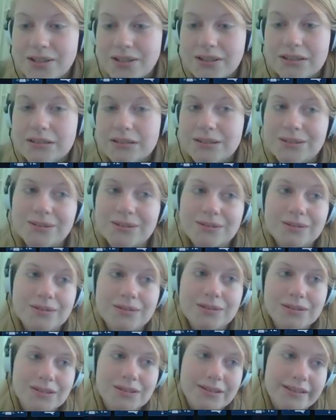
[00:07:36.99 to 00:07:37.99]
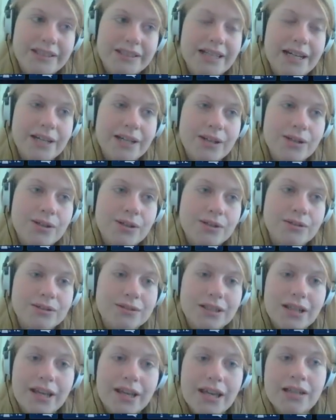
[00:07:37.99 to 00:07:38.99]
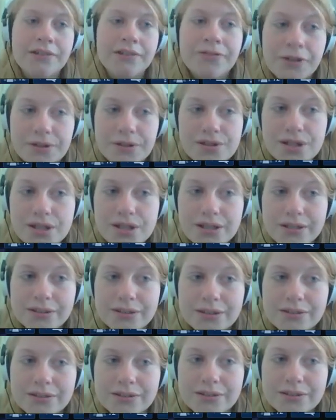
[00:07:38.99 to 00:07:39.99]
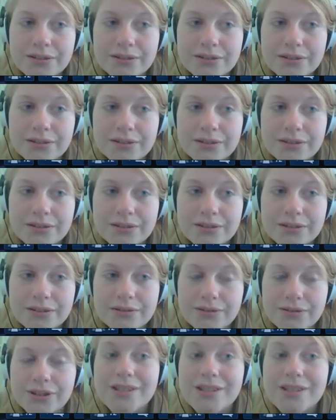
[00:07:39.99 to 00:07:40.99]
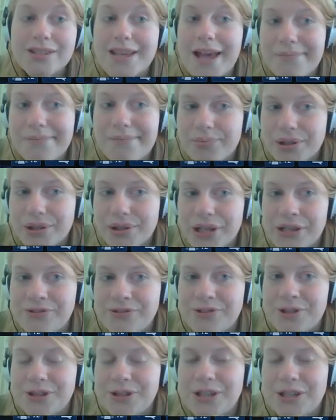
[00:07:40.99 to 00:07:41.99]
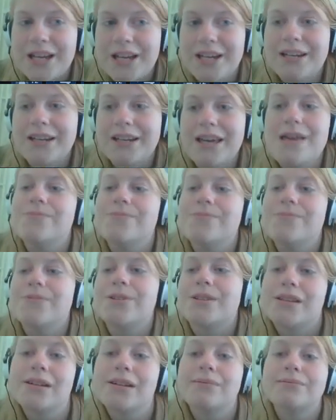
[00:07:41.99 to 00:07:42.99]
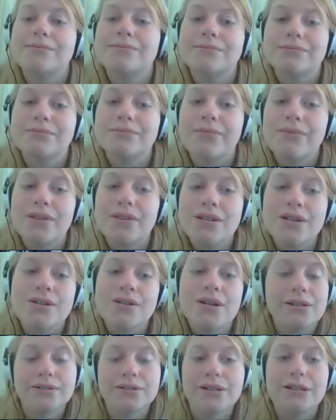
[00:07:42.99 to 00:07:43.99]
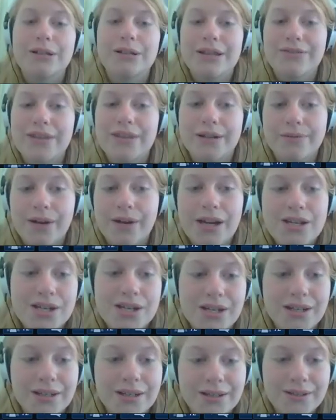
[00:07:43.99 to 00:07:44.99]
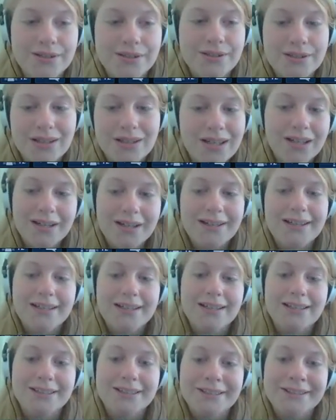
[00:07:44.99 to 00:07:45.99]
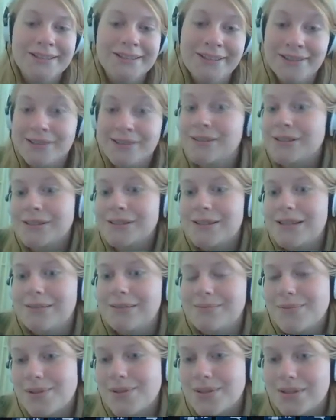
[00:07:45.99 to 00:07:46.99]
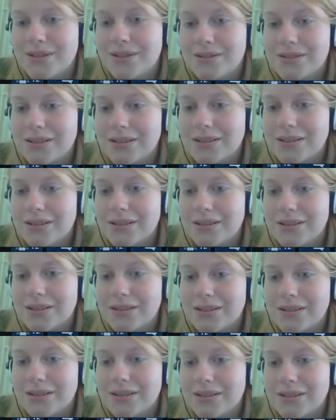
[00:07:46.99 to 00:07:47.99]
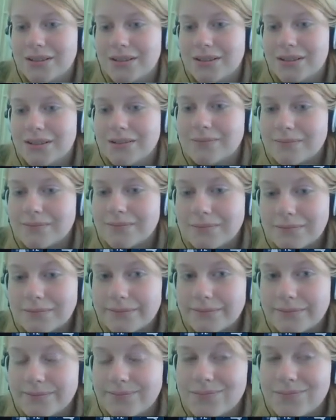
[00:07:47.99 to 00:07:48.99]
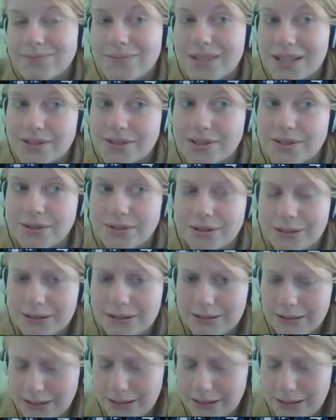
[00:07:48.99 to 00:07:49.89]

So yeah, you don't, like in the future, for example, if you get in the game with them, you don't know if they're raging because you ignored them. So that's good.